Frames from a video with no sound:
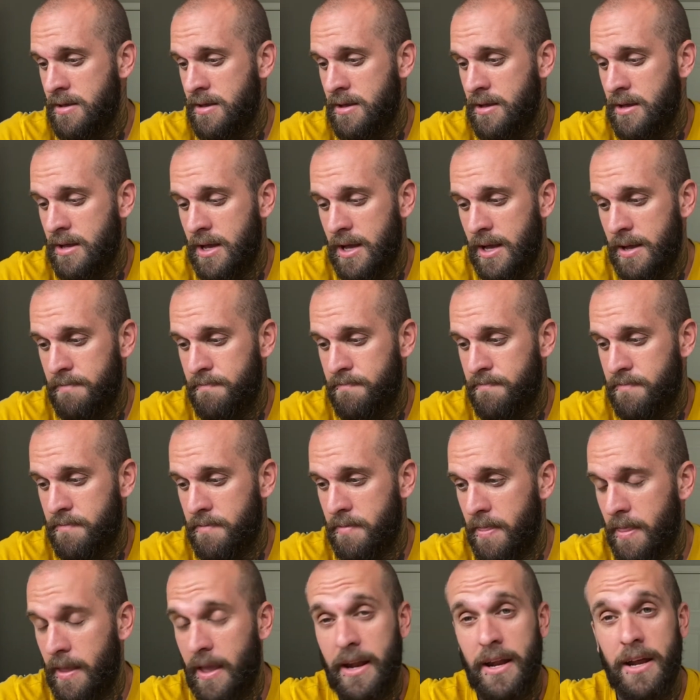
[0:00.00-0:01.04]
And
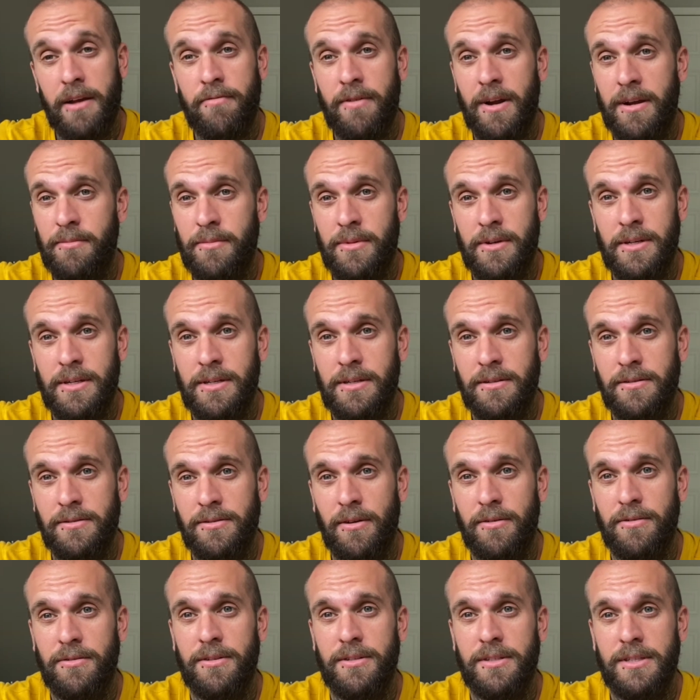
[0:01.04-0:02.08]
I rang my
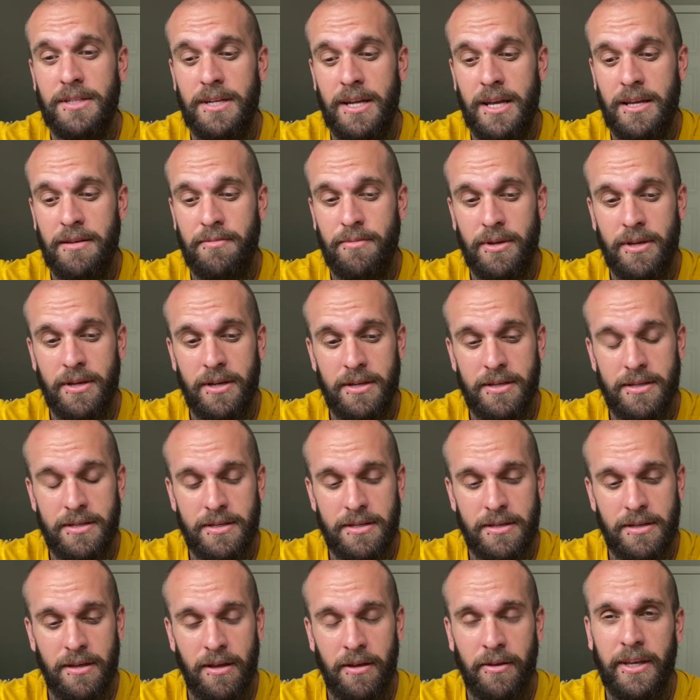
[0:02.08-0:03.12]
doctor today because
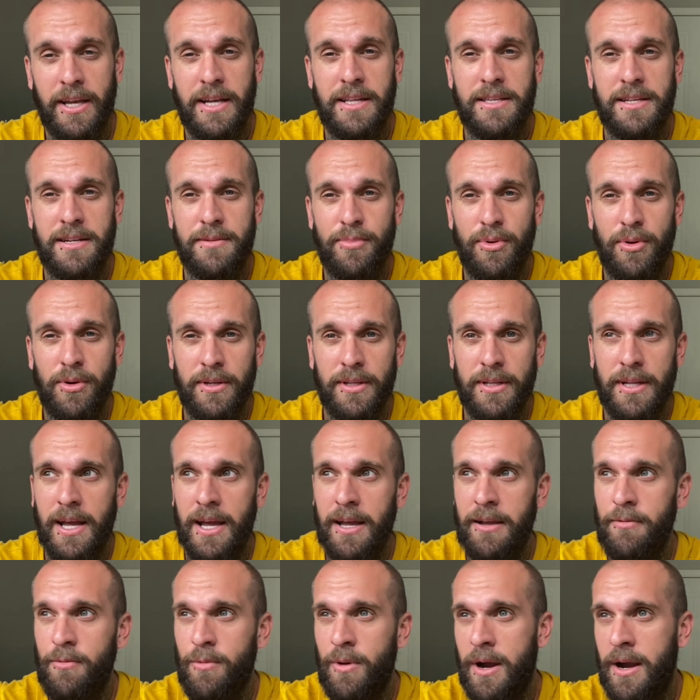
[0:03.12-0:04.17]
I get to the point
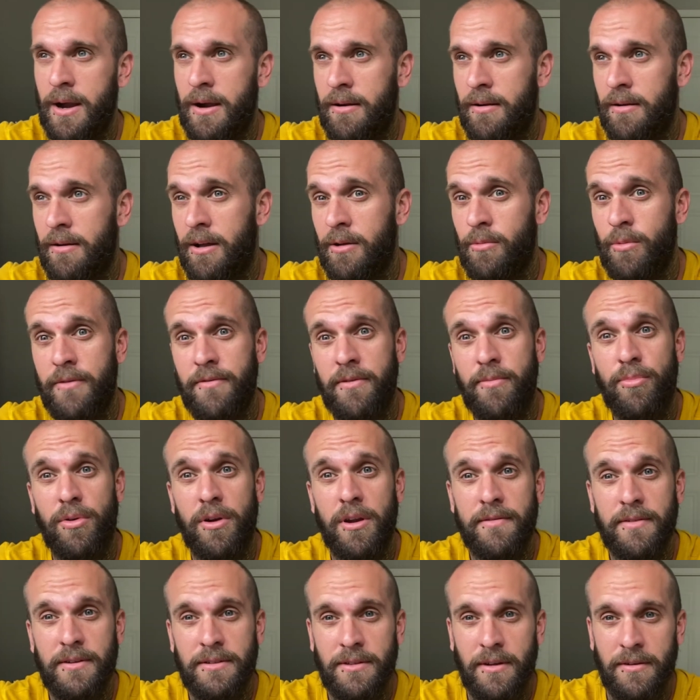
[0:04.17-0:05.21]
now where I'm with a
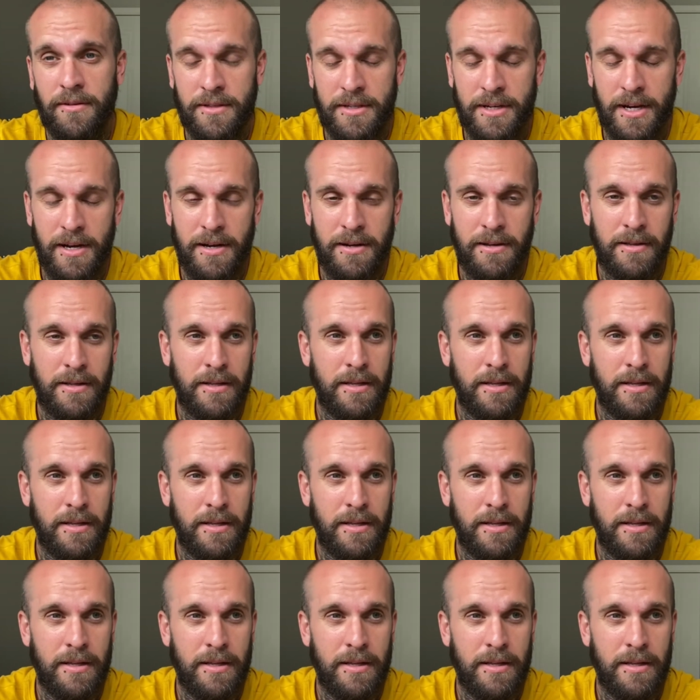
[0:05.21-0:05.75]
private doctor